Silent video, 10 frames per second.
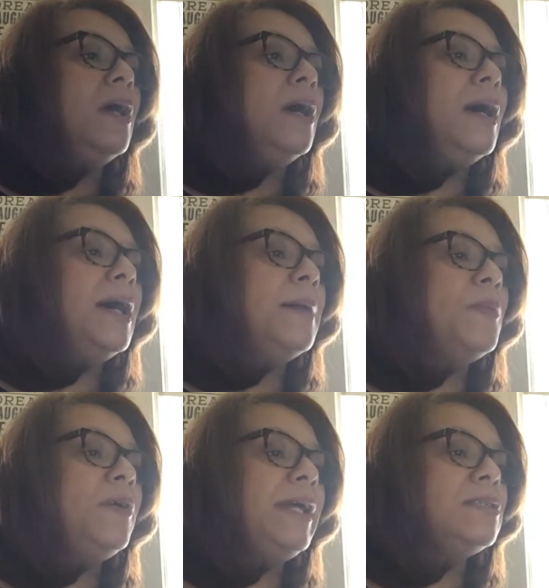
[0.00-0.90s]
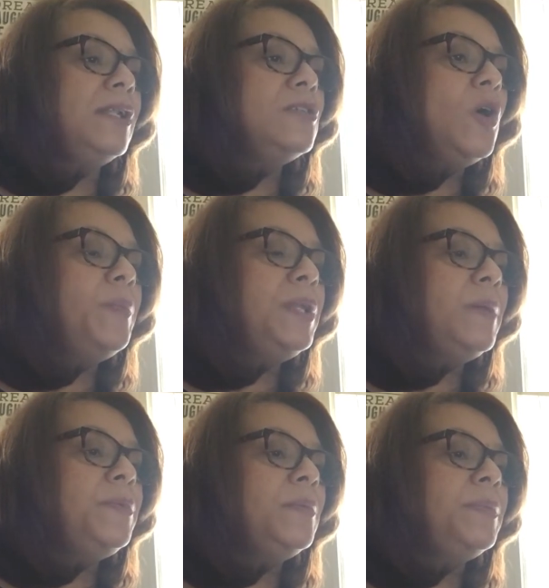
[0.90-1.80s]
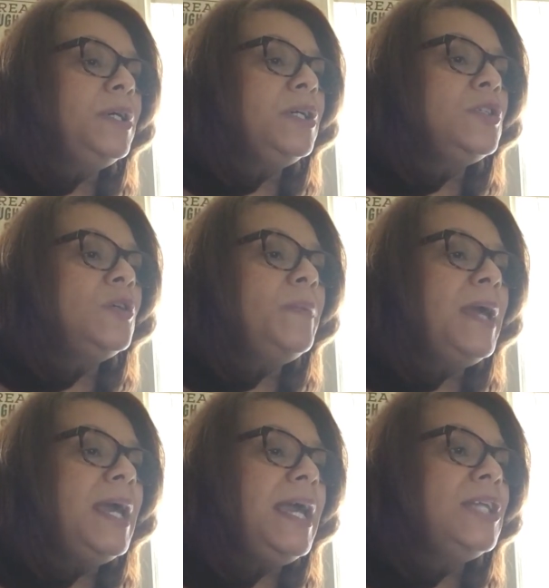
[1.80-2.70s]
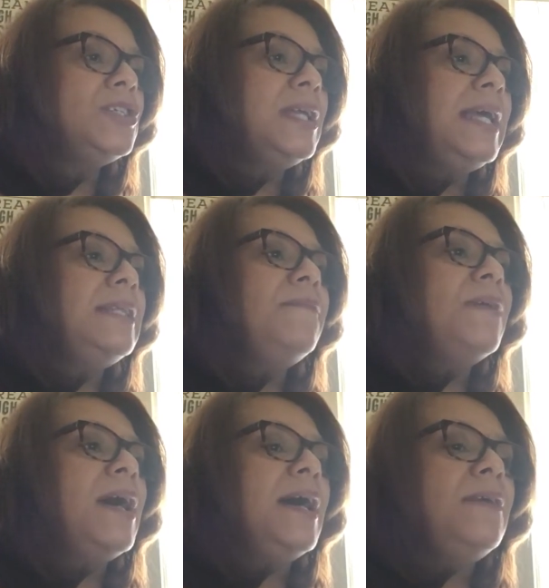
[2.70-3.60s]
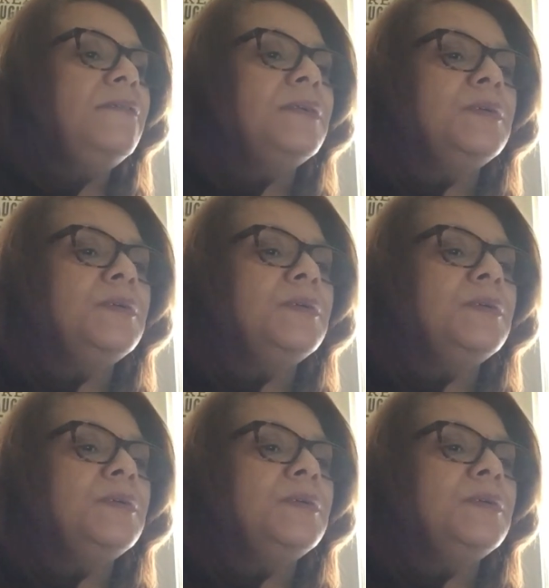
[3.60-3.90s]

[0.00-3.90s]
All right, so let's open up your book to page 95.